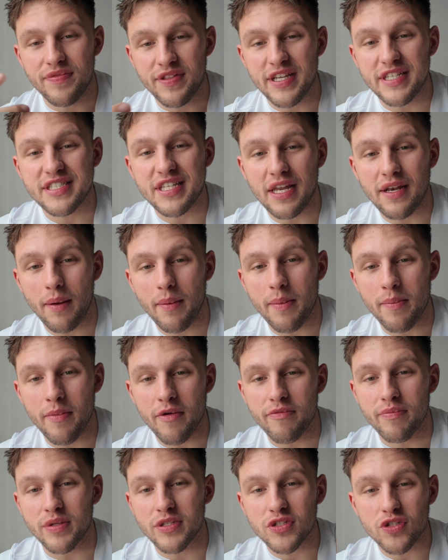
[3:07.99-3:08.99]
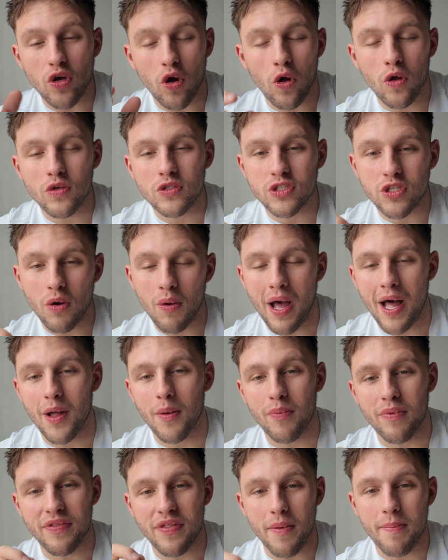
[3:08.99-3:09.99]
These dynamic movements also
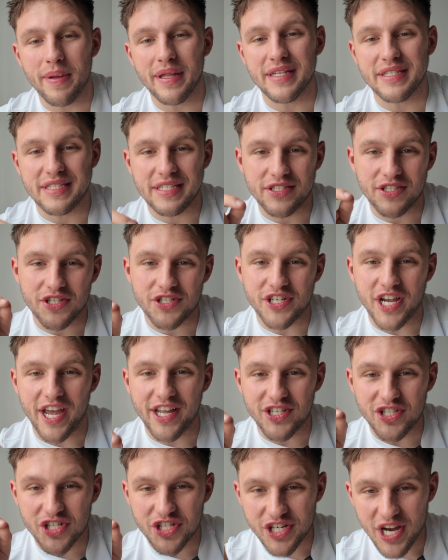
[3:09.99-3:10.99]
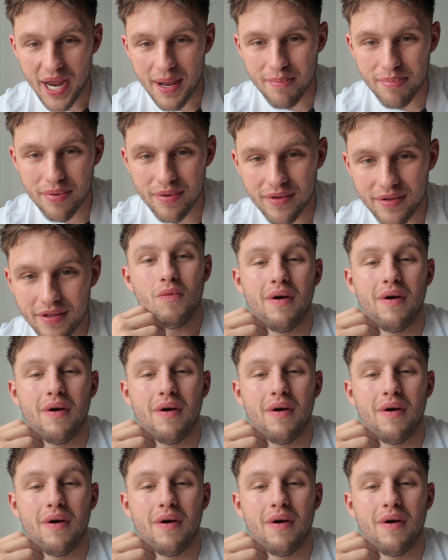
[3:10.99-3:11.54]
help with the ability to change shape.